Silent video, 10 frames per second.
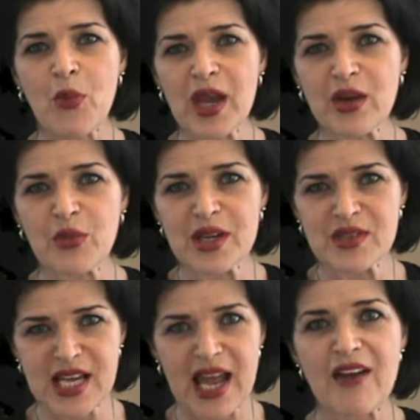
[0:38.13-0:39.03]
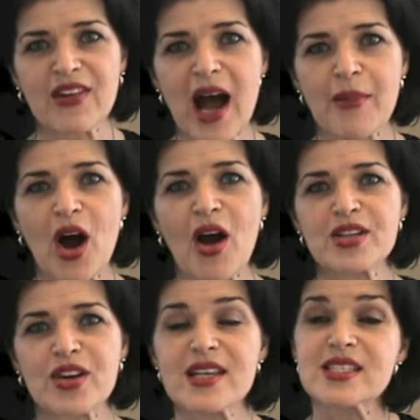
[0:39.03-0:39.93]
we, we say have
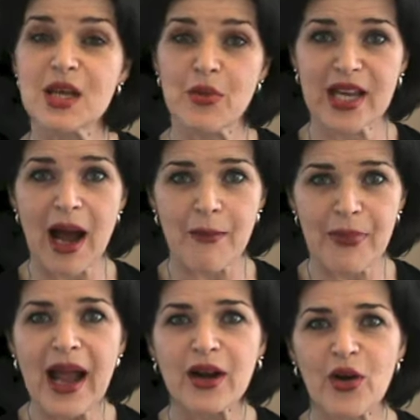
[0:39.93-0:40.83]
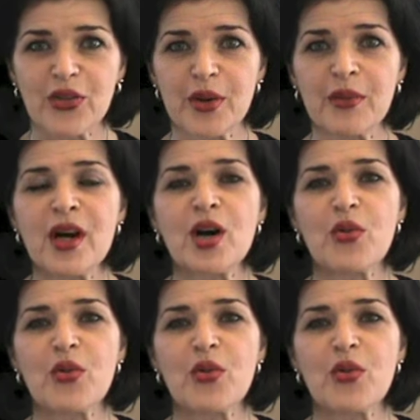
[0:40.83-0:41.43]
carbohydrates and then we cut back on them?